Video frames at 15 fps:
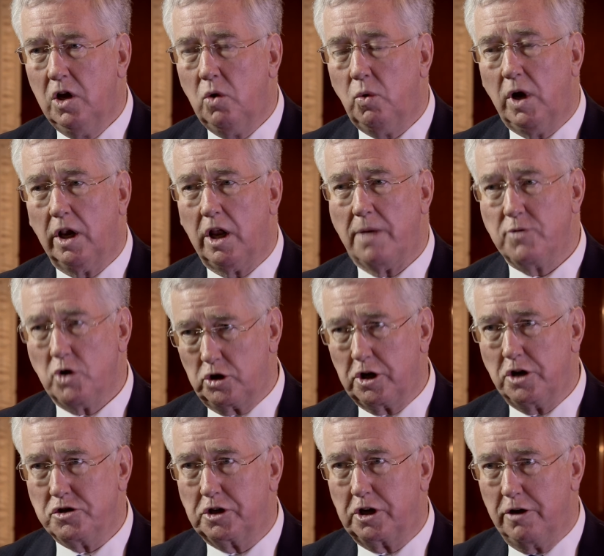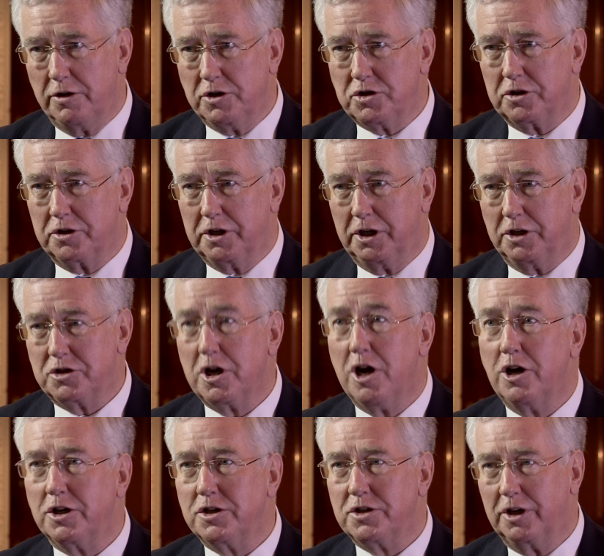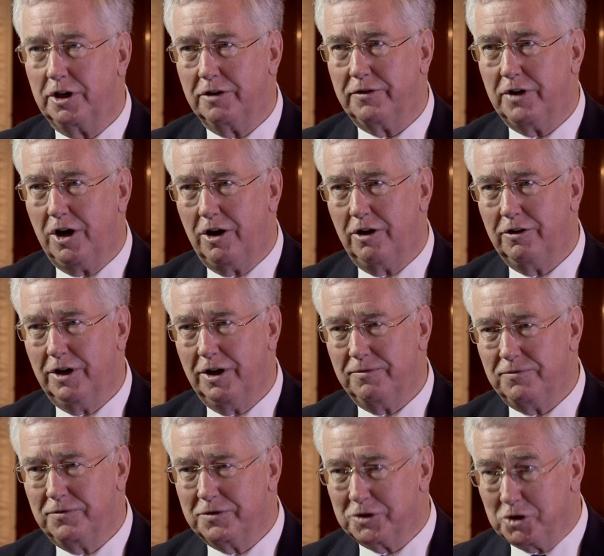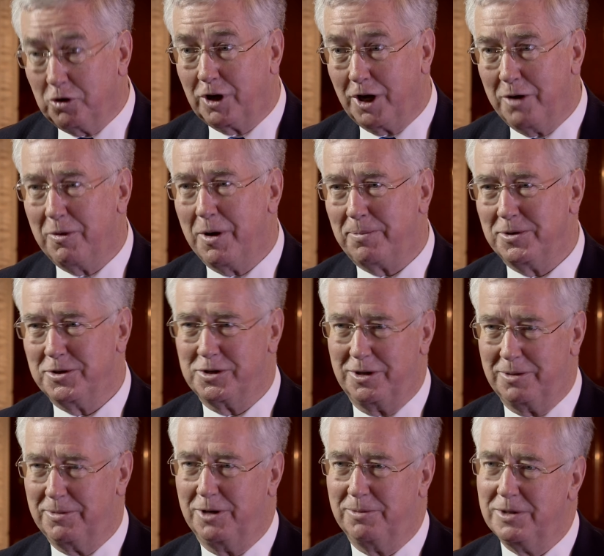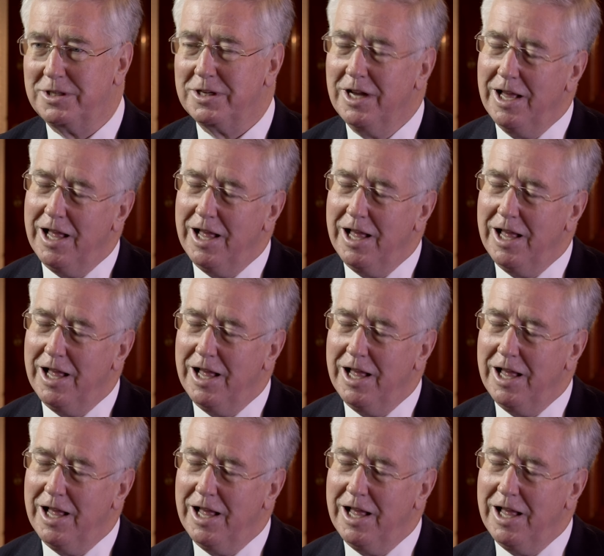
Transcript: Well, I'm not going to go into the targeting of our um, nuclear weapons at the moment.